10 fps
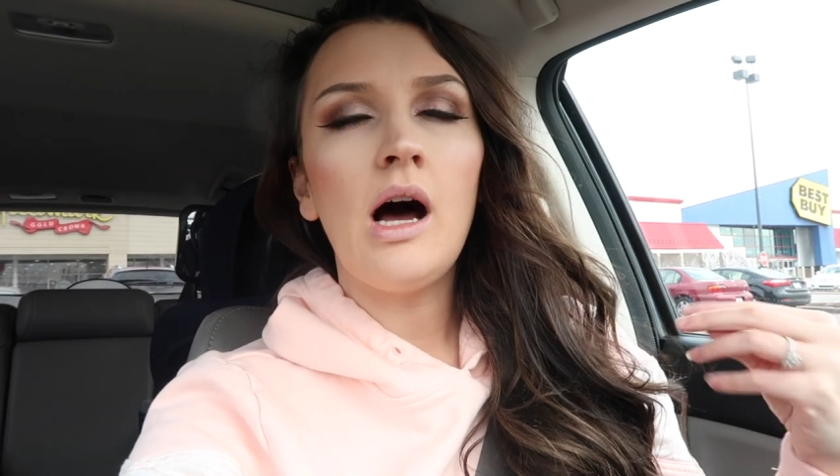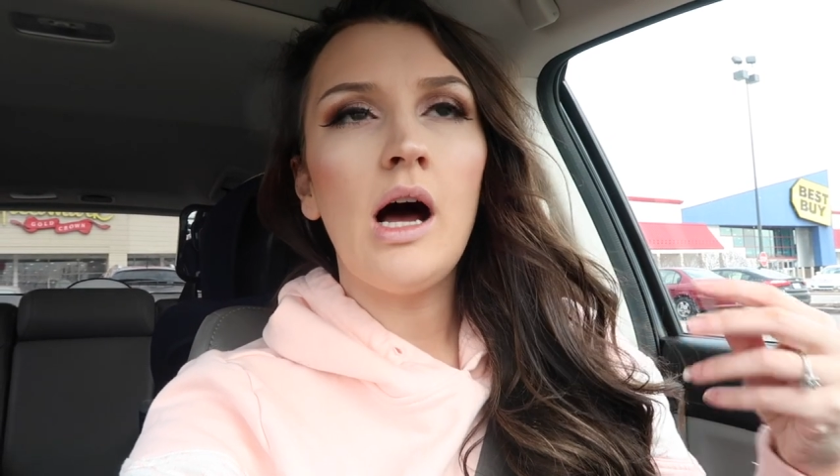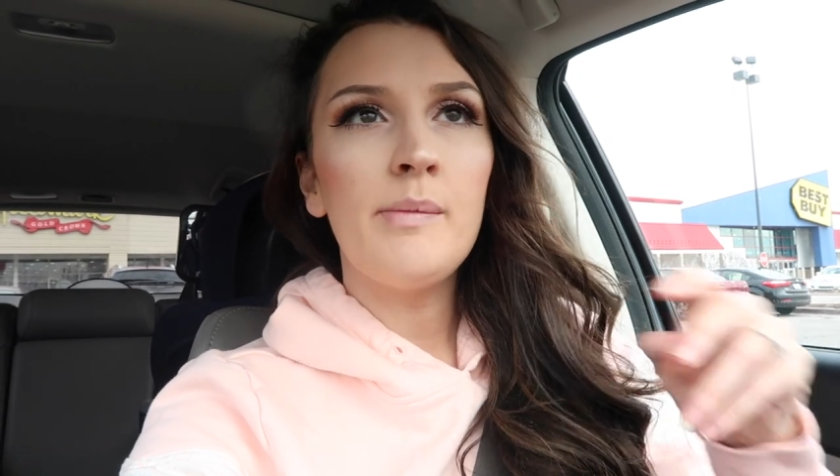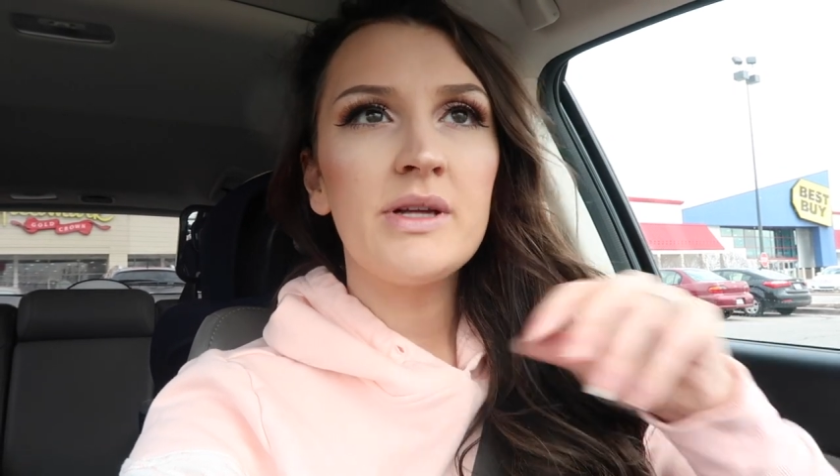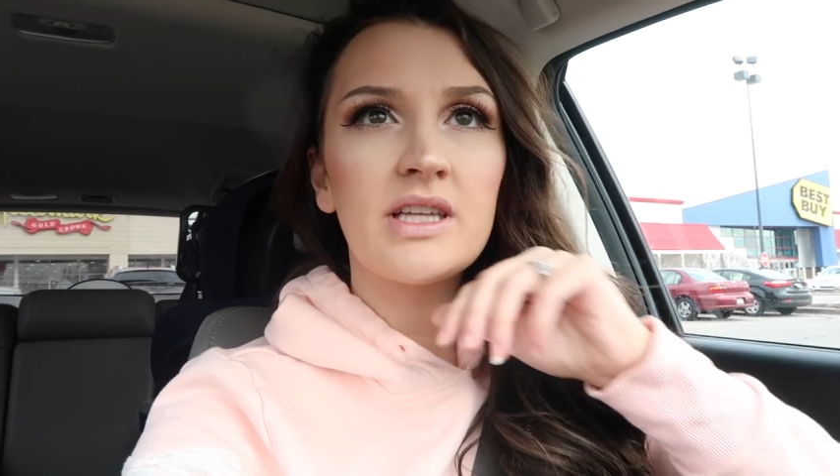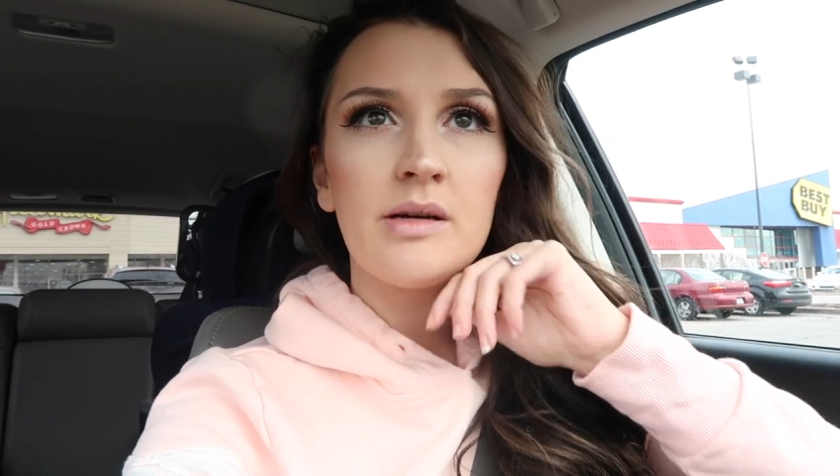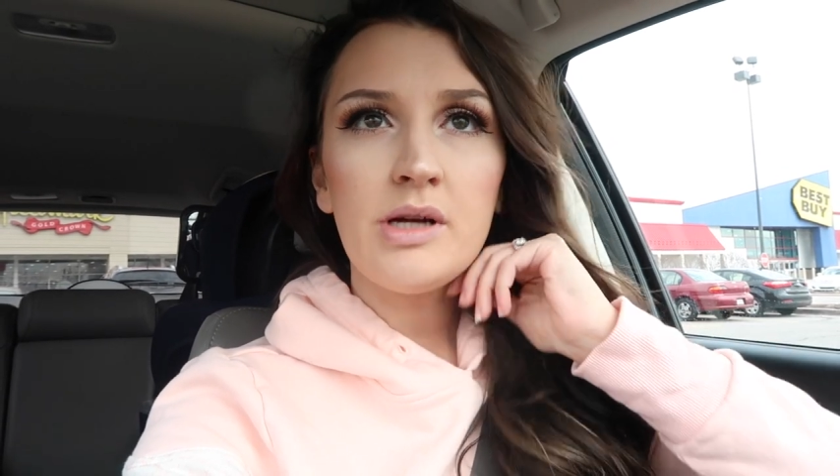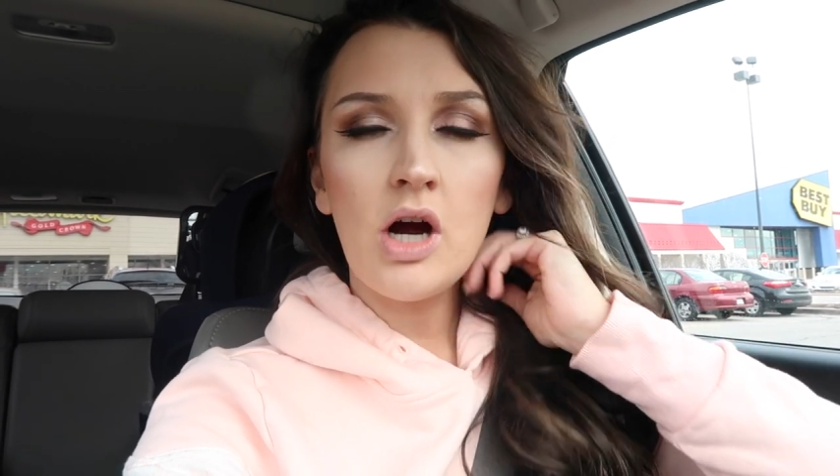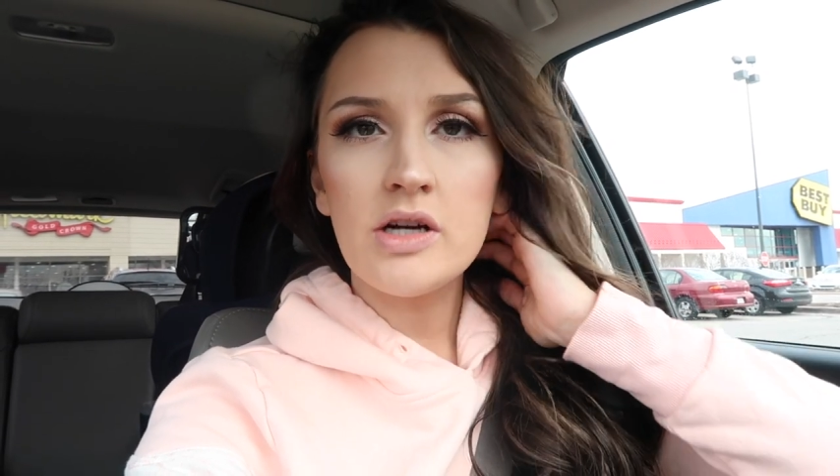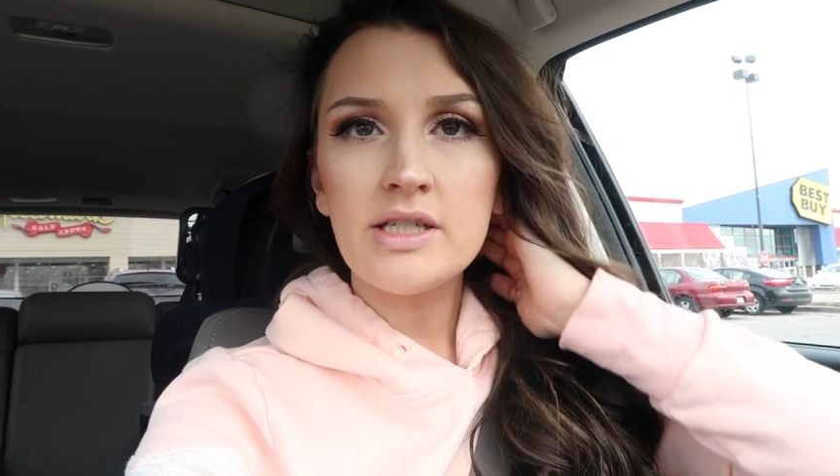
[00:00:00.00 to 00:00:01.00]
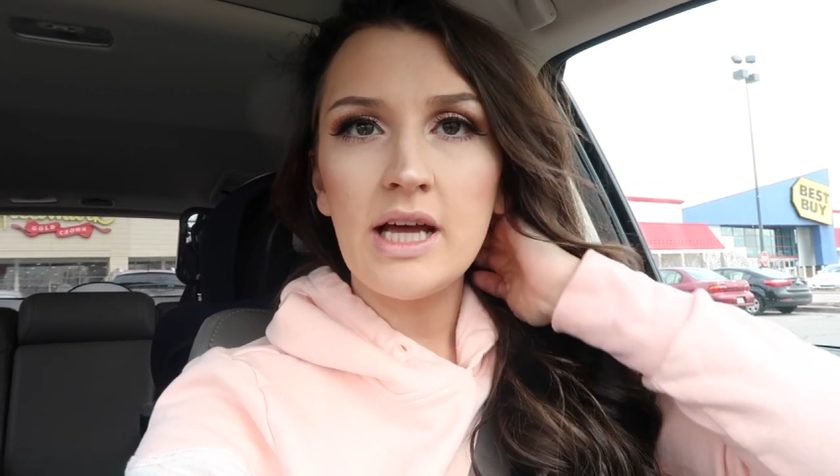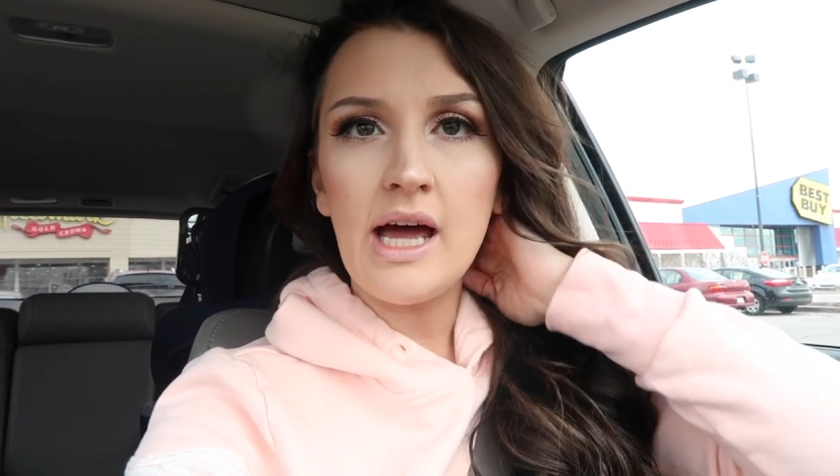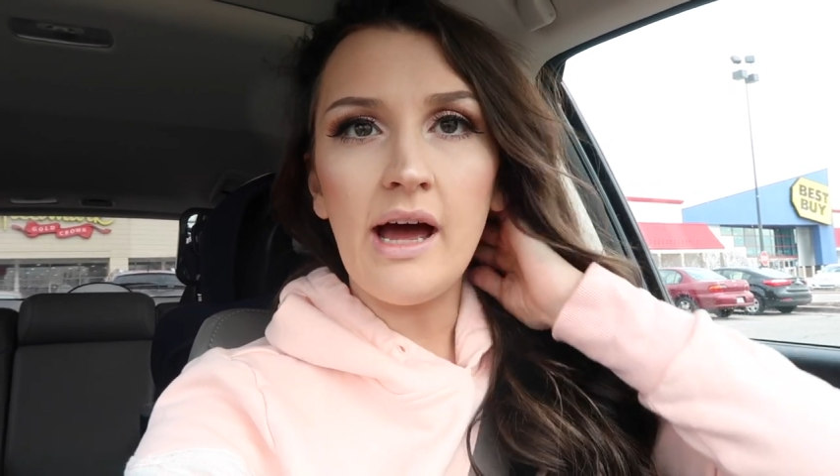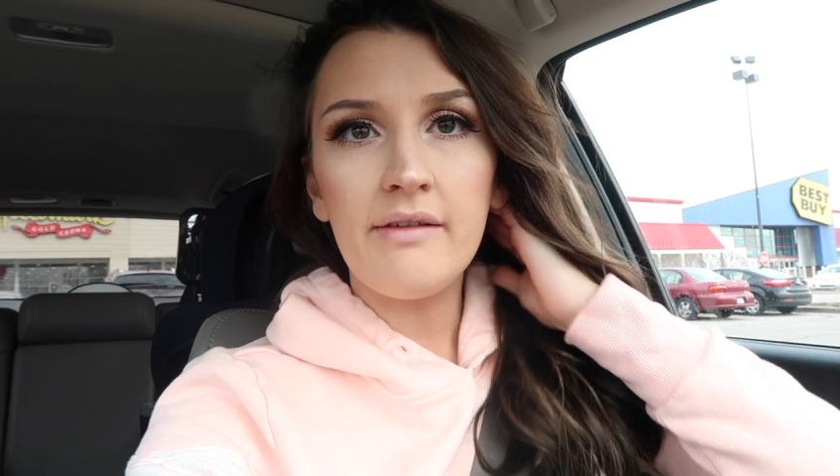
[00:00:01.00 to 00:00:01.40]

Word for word: It's gonna be hard to get